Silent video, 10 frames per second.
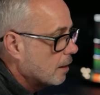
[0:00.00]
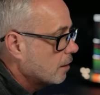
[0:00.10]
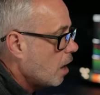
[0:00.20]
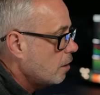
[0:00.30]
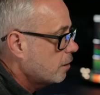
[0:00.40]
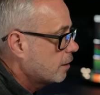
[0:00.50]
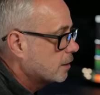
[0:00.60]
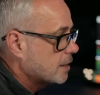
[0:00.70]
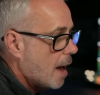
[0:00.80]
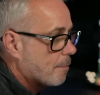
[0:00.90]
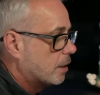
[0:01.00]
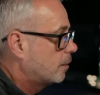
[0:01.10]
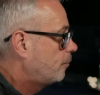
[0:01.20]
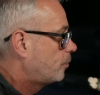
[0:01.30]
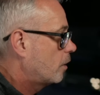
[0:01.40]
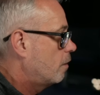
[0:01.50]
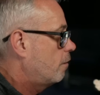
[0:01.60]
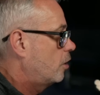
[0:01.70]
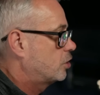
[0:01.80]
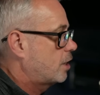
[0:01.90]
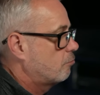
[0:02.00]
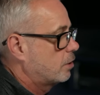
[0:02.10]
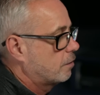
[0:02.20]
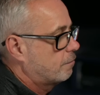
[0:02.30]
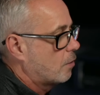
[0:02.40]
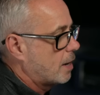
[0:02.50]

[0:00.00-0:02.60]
Now the other thing that's happening, if I just get rid of the phone,